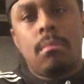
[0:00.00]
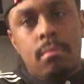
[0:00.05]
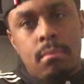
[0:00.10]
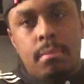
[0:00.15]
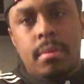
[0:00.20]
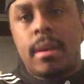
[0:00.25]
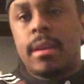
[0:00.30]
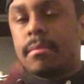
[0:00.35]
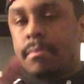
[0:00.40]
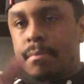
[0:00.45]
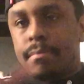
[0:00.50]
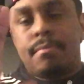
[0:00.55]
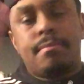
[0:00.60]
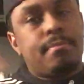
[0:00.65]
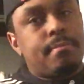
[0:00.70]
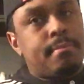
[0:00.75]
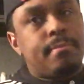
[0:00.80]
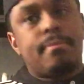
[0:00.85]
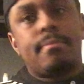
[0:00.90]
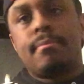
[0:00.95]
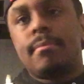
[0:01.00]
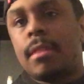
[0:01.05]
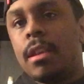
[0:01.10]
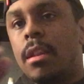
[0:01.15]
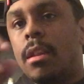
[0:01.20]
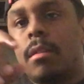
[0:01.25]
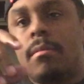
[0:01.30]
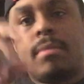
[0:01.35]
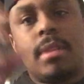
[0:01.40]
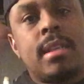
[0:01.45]
But
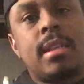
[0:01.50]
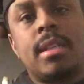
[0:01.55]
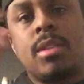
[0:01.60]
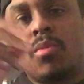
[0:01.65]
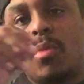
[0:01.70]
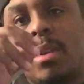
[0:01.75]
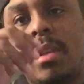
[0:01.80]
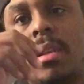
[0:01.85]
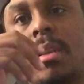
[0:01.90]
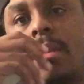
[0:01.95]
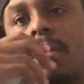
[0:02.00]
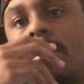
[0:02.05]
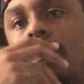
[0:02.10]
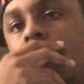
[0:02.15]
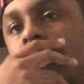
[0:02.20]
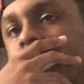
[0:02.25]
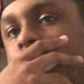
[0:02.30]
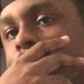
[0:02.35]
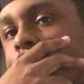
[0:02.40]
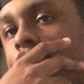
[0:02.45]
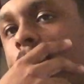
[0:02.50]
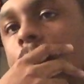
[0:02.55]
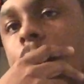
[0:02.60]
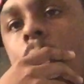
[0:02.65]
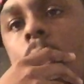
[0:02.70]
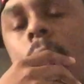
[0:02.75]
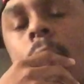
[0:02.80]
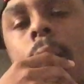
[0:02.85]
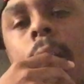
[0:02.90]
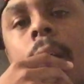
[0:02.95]
it is what it is.
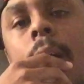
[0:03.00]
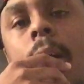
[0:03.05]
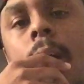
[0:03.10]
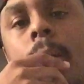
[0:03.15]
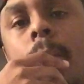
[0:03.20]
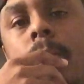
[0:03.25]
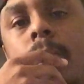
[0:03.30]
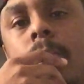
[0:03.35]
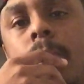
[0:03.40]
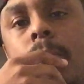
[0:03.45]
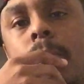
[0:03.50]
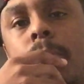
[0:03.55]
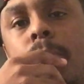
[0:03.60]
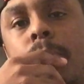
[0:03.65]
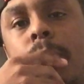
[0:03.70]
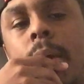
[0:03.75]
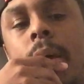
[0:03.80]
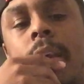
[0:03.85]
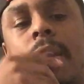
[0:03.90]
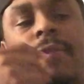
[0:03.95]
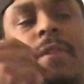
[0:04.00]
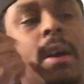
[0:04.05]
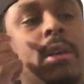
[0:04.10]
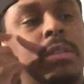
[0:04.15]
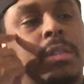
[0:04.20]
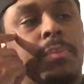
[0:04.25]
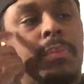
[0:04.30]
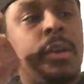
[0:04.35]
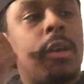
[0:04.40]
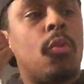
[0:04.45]
But if I was
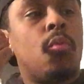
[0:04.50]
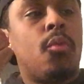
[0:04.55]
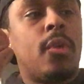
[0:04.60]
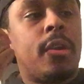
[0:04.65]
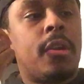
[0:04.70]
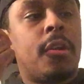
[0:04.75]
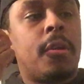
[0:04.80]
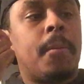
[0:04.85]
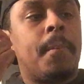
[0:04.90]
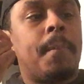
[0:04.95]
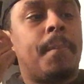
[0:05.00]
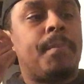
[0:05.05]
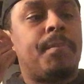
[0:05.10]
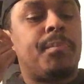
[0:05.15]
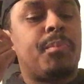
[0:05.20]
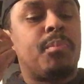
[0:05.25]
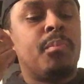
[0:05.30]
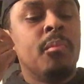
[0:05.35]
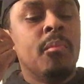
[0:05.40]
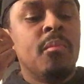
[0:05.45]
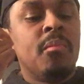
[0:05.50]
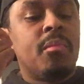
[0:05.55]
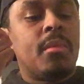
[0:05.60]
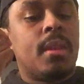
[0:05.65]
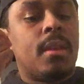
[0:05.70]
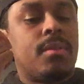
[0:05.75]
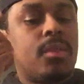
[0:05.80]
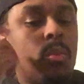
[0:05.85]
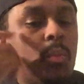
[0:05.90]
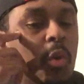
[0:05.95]
to pick a winner,
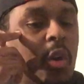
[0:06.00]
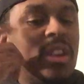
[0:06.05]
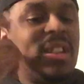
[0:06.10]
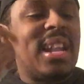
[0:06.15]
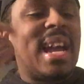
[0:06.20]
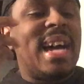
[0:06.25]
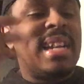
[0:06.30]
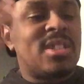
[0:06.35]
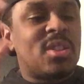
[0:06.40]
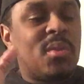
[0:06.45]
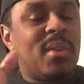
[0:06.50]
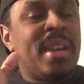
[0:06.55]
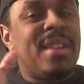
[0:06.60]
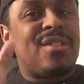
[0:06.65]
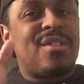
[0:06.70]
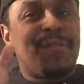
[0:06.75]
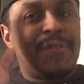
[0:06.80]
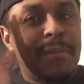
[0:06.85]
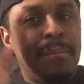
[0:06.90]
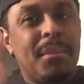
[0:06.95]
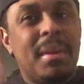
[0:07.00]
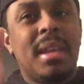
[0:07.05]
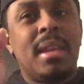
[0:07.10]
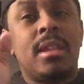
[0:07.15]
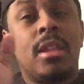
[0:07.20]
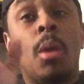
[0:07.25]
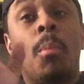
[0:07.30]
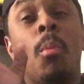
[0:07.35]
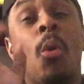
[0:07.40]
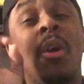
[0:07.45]
the more logical answer for me,
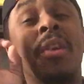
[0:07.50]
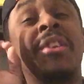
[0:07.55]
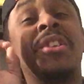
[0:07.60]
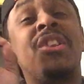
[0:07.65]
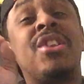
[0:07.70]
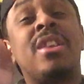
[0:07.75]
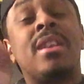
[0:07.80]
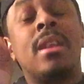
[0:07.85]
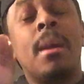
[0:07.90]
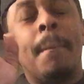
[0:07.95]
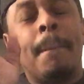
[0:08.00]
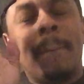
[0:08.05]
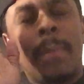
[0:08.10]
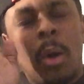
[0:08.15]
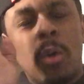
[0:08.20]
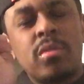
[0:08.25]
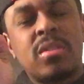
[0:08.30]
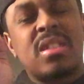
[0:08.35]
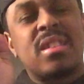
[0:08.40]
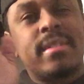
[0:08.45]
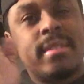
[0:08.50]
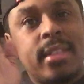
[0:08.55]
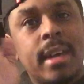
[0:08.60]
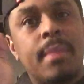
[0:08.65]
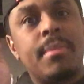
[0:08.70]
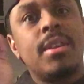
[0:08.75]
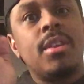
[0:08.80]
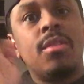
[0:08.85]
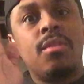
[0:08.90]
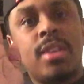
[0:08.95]
the most
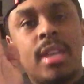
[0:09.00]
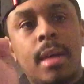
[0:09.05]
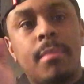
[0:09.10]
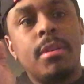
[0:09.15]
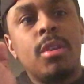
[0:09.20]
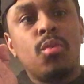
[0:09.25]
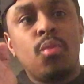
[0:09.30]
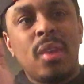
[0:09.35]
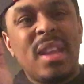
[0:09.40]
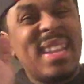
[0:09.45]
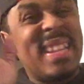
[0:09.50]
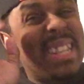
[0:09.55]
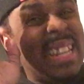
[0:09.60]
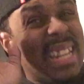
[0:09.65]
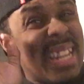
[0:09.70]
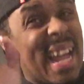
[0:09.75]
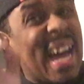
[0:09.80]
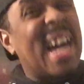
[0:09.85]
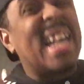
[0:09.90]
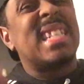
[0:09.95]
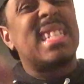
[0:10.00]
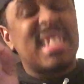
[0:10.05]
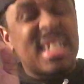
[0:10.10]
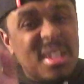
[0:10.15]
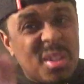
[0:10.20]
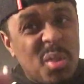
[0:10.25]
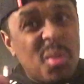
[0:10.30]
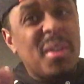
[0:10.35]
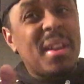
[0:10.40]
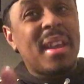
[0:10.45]
WWE
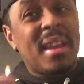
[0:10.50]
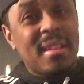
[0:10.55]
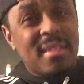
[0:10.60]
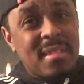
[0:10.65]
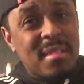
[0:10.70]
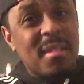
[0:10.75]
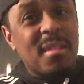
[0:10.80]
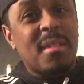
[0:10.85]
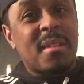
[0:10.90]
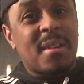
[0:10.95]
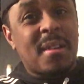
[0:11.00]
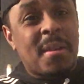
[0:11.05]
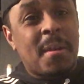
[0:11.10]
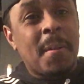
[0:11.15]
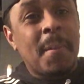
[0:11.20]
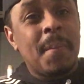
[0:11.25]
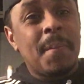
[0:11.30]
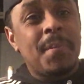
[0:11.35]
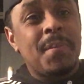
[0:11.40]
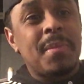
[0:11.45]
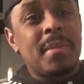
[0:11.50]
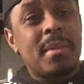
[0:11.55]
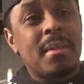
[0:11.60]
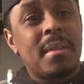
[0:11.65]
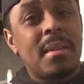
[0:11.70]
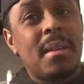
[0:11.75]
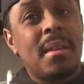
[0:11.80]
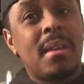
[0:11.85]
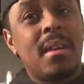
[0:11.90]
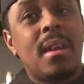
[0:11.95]
logical answer
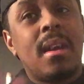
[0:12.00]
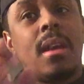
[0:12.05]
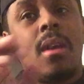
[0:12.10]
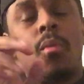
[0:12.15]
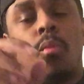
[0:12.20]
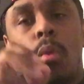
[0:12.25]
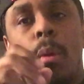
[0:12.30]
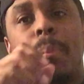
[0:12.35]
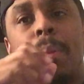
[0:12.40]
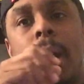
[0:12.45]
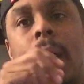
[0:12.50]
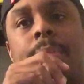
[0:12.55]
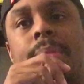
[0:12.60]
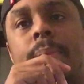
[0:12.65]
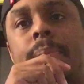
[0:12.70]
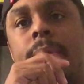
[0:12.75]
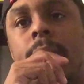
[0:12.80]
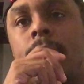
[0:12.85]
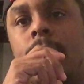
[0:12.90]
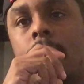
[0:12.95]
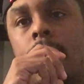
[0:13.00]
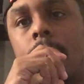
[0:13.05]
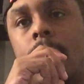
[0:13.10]
would probably be